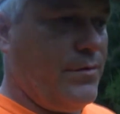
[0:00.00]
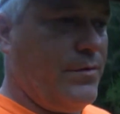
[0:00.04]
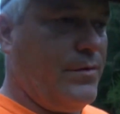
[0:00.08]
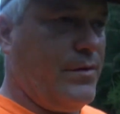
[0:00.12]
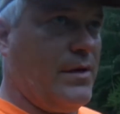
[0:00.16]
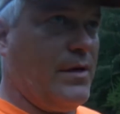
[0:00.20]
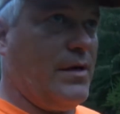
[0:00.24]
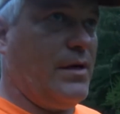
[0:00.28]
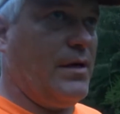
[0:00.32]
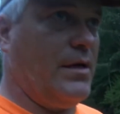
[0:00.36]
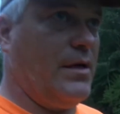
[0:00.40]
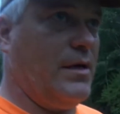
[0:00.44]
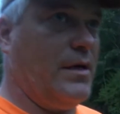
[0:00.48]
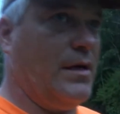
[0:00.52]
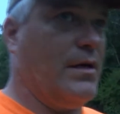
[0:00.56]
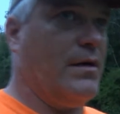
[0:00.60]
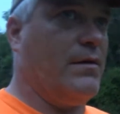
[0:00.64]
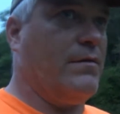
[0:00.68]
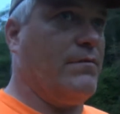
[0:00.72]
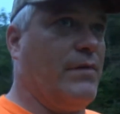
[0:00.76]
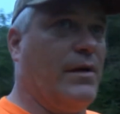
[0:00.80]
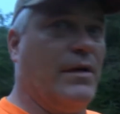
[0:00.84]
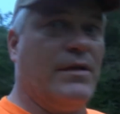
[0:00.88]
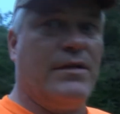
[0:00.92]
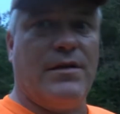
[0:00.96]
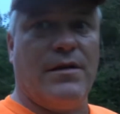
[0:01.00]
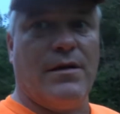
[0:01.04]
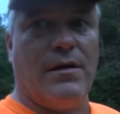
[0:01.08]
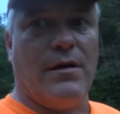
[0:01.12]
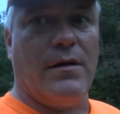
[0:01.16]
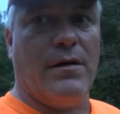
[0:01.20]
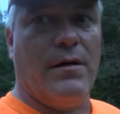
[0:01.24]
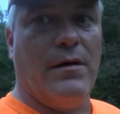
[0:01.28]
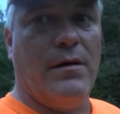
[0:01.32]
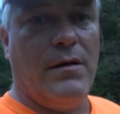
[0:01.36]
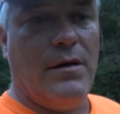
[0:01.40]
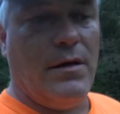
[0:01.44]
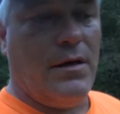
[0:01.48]
the rest of
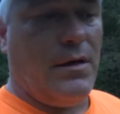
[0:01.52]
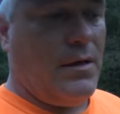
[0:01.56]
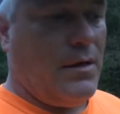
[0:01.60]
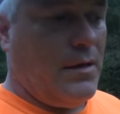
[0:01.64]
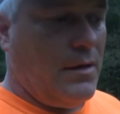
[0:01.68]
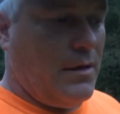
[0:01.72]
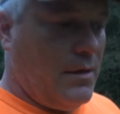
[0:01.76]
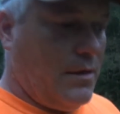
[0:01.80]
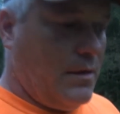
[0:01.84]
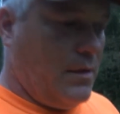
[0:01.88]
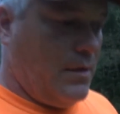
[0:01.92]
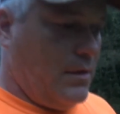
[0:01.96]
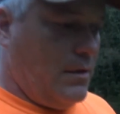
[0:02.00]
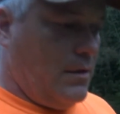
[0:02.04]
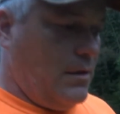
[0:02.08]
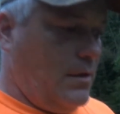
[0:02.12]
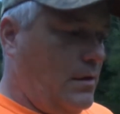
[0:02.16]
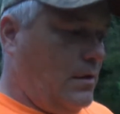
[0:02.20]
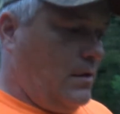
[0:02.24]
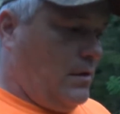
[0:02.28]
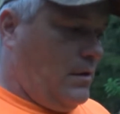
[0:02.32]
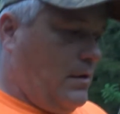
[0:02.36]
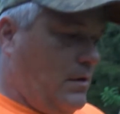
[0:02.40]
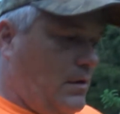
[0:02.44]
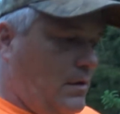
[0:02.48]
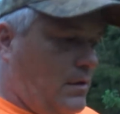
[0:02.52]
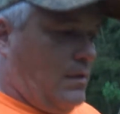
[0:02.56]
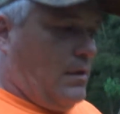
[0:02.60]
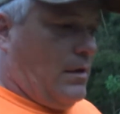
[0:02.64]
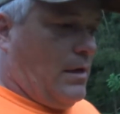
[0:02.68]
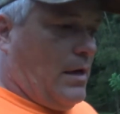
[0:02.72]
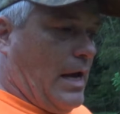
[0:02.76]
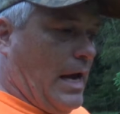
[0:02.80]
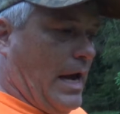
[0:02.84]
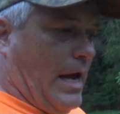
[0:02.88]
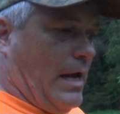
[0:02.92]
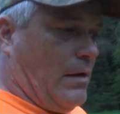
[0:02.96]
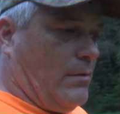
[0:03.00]
the
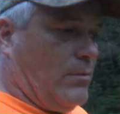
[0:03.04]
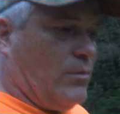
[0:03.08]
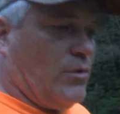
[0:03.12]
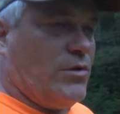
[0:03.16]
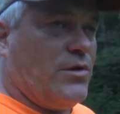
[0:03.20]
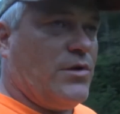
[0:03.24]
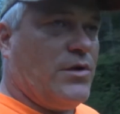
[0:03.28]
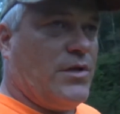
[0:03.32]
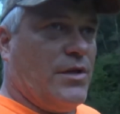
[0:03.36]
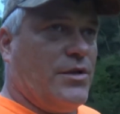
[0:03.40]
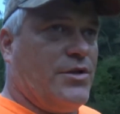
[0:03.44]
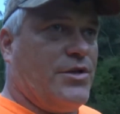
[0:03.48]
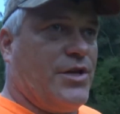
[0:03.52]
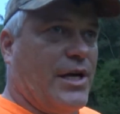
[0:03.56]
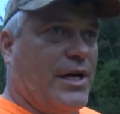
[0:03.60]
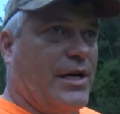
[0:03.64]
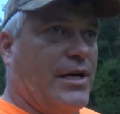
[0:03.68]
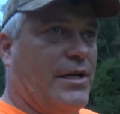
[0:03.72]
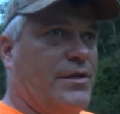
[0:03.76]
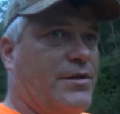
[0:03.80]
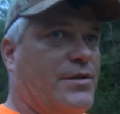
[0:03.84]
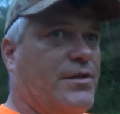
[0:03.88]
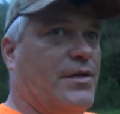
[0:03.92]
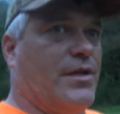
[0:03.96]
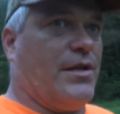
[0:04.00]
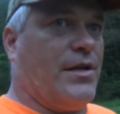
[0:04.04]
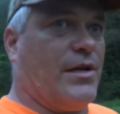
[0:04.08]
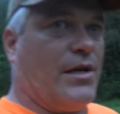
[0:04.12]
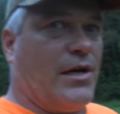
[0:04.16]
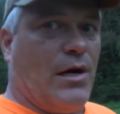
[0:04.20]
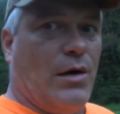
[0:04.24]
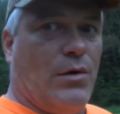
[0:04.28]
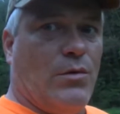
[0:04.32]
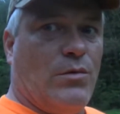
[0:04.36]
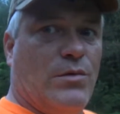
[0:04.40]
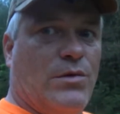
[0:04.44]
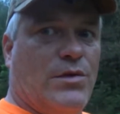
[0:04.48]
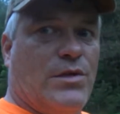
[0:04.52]
animals, the chickens and the
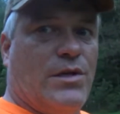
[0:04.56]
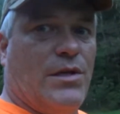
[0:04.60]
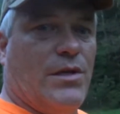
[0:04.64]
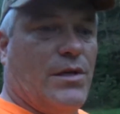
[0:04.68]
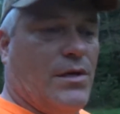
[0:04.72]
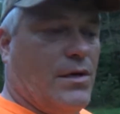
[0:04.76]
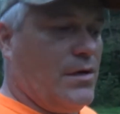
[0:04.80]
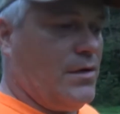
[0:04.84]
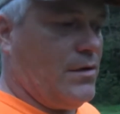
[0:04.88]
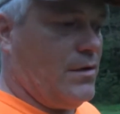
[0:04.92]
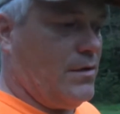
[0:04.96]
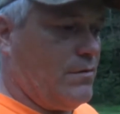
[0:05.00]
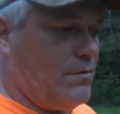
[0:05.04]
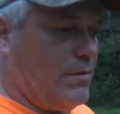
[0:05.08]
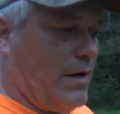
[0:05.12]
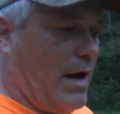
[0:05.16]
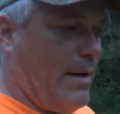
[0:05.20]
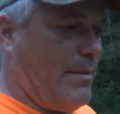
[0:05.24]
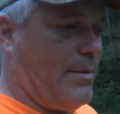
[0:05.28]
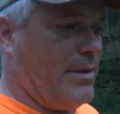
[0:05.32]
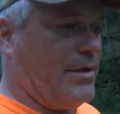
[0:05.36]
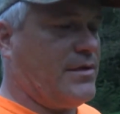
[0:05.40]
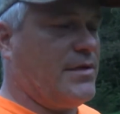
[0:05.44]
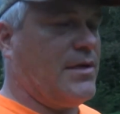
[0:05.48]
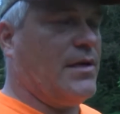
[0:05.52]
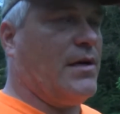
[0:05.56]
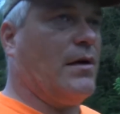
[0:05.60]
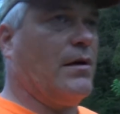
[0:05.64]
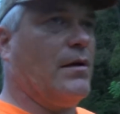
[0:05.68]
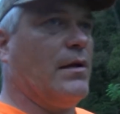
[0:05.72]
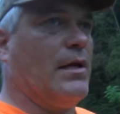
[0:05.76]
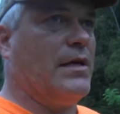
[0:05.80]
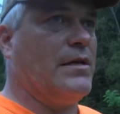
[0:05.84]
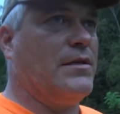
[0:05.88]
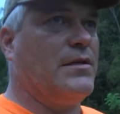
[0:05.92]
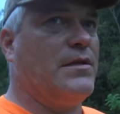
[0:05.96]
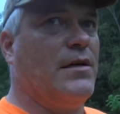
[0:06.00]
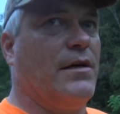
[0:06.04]
goats and the rabbits and all
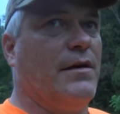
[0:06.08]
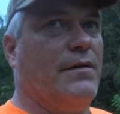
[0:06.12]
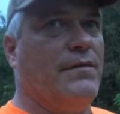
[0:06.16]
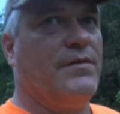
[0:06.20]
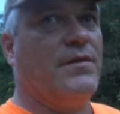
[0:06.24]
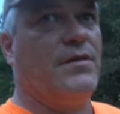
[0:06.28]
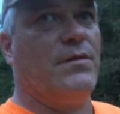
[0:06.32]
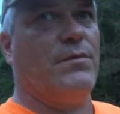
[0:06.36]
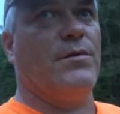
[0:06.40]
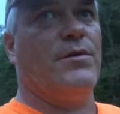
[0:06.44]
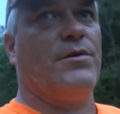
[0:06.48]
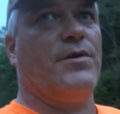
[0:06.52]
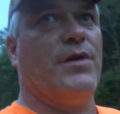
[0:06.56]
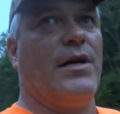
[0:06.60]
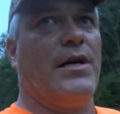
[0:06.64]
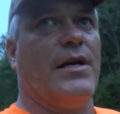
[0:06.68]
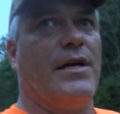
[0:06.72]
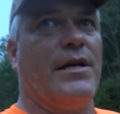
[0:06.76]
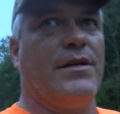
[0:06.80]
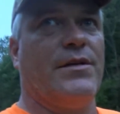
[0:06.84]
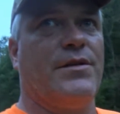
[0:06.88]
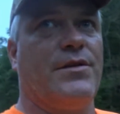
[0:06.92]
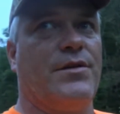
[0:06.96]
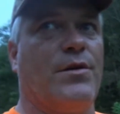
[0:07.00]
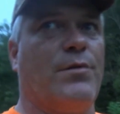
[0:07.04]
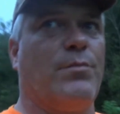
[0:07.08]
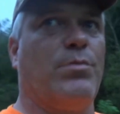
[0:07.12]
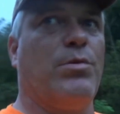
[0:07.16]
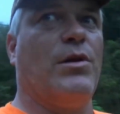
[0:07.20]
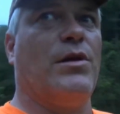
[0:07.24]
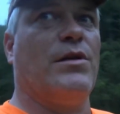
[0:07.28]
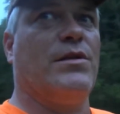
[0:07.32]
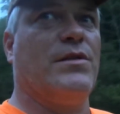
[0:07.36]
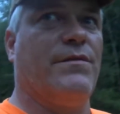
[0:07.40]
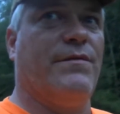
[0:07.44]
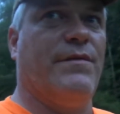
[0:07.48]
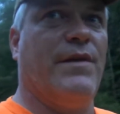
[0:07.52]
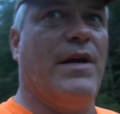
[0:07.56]
that stuff. So we're trying to get a
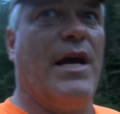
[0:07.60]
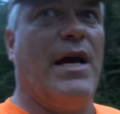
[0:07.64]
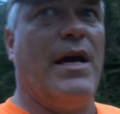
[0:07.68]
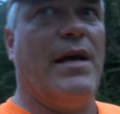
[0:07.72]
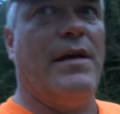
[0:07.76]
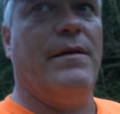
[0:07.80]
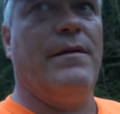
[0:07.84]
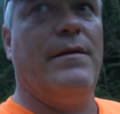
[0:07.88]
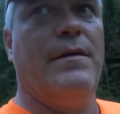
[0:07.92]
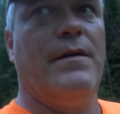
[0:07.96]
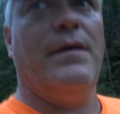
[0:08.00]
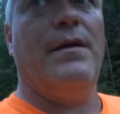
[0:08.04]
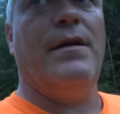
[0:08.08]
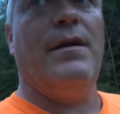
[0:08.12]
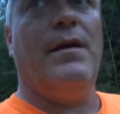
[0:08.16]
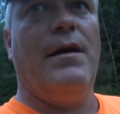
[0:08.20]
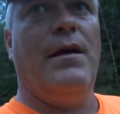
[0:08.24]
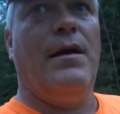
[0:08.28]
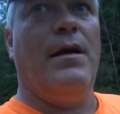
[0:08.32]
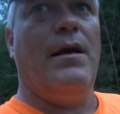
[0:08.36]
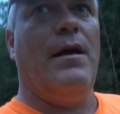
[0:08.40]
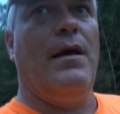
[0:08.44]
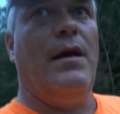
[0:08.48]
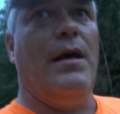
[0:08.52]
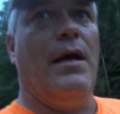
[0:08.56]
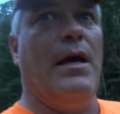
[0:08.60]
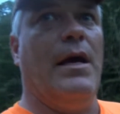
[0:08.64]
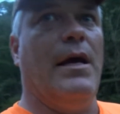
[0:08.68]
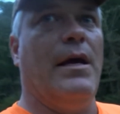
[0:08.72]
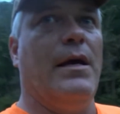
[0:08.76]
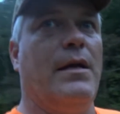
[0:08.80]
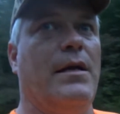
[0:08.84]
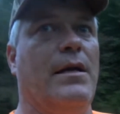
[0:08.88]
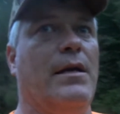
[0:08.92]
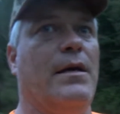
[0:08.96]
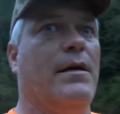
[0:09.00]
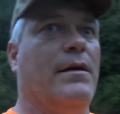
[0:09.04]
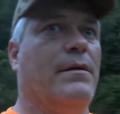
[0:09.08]
surplus of that
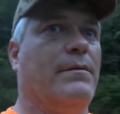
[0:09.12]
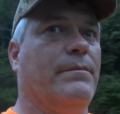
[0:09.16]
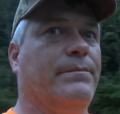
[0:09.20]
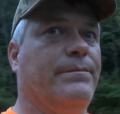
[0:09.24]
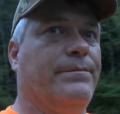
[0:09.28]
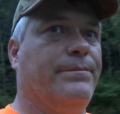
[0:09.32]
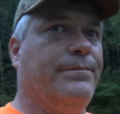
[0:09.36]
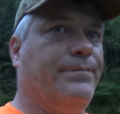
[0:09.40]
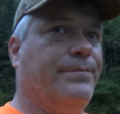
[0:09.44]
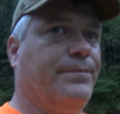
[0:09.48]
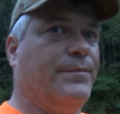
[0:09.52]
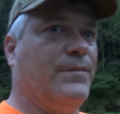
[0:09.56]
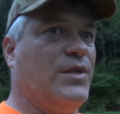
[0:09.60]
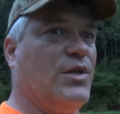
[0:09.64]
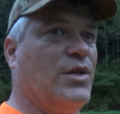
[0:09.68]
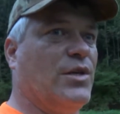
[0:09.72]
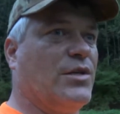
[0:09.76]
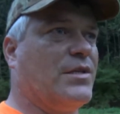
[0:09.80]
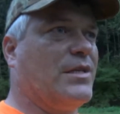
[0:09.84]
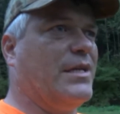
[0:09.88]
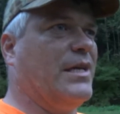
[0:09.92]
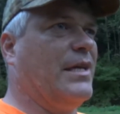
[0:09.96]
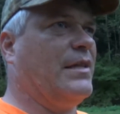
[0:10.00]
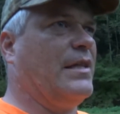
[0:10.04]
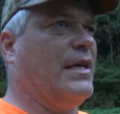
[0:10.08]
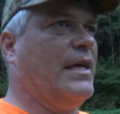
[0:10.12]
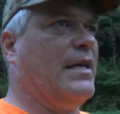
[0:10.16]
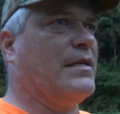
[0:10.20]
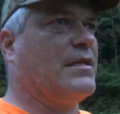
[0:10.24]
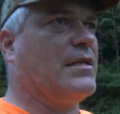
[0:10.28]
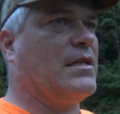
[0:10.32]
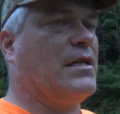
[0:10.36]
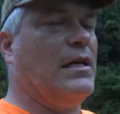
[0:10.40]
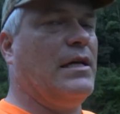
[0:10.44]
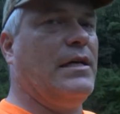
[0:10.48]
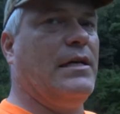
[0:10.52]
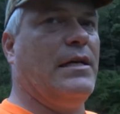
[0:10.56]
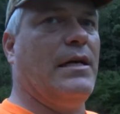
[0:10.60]
and just get things
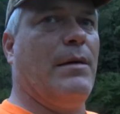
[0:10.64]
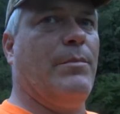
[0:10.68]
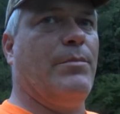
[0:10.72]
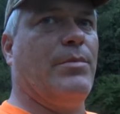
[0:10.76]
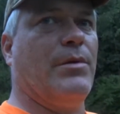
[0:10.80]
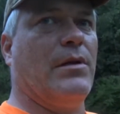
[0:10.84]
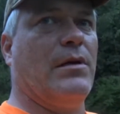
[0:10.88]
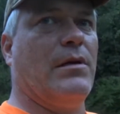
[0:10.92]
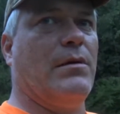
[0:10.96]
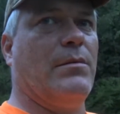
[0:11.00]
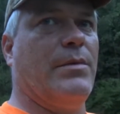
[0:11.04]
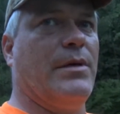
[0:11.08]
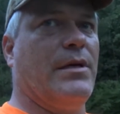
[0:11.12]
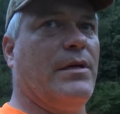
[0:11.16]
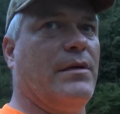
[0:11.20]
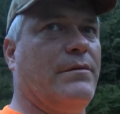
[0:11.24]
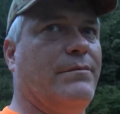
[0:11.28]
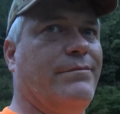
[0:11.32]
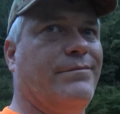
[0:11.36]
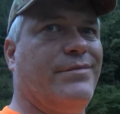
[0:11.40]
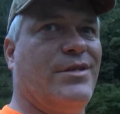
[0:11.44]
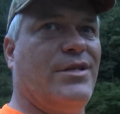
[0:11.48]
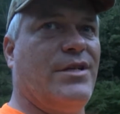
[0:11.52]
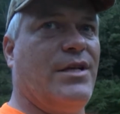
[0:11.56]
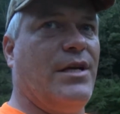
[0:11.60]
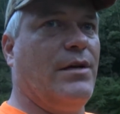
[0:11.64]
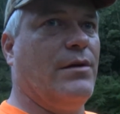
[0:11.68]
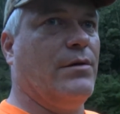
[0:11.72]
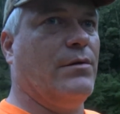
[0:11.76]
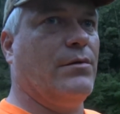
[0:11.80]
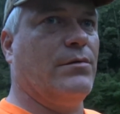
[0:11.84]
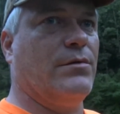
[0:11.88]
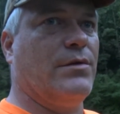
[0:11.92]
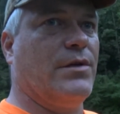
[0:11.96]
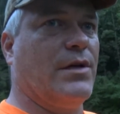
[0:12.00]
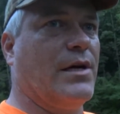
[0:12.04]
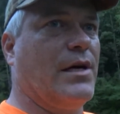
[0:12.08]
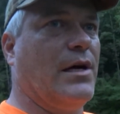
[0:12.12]
cleaned up a little bit
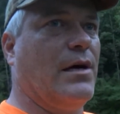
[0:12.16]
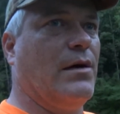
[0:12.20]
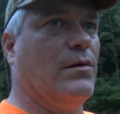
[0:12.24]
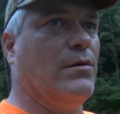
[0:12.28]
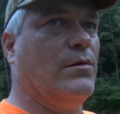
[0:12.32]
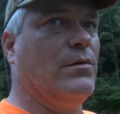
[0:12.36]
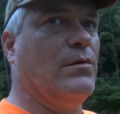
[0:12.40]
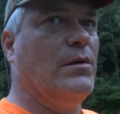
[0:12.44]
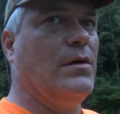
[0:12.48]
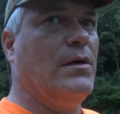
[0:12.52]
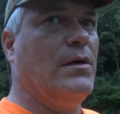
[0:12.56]
still to go.